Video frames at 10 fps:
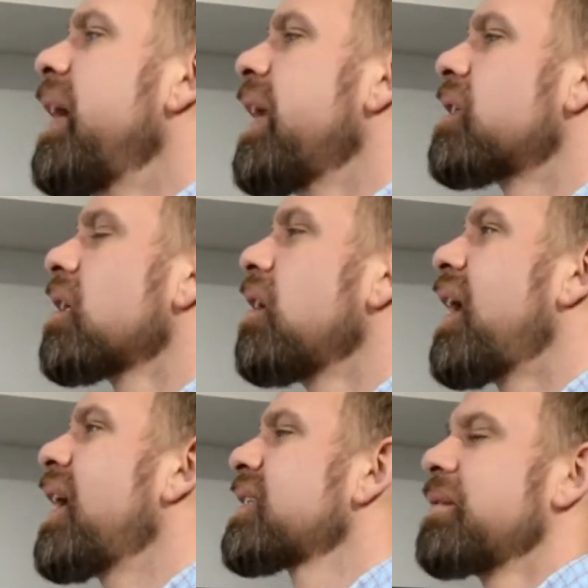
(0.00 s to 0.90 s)
Man, it's an
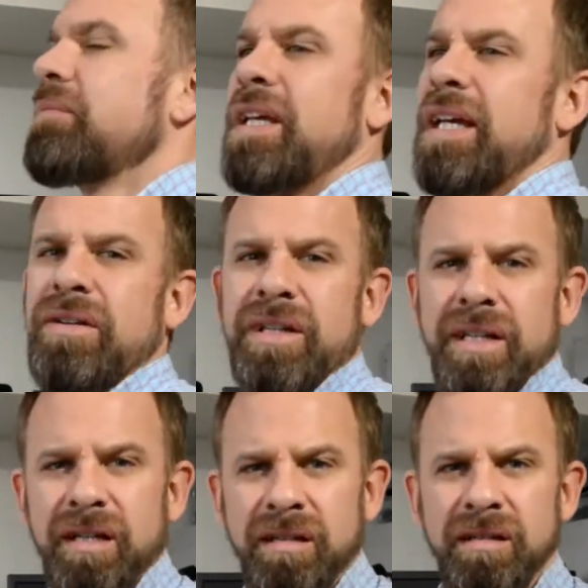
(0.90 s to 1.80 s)
awesome day out
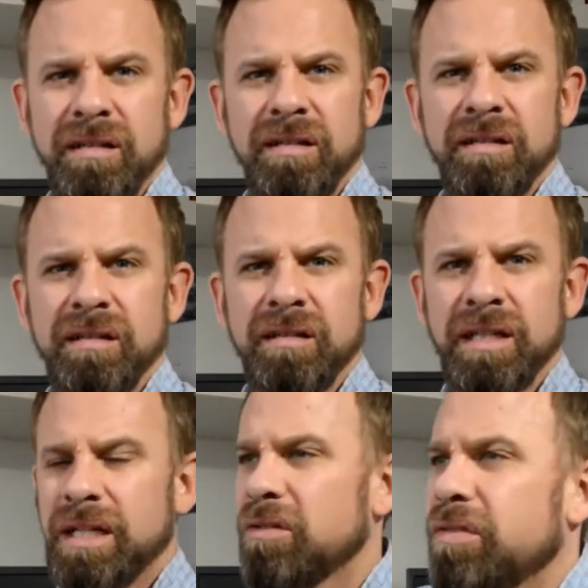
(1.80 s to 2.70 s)
here.
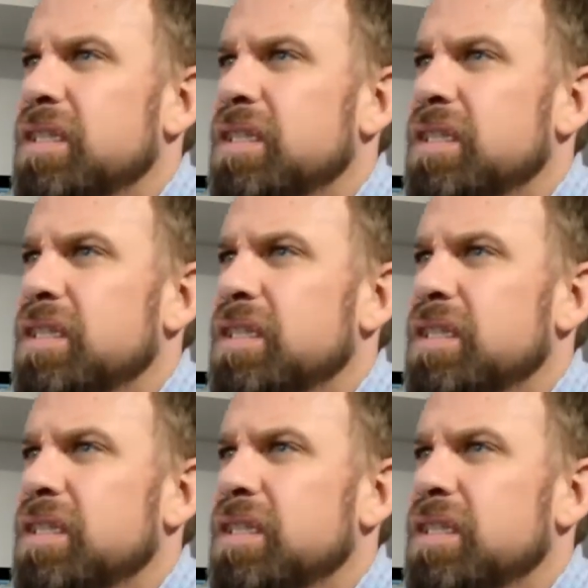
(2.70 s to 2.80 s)
I don't know if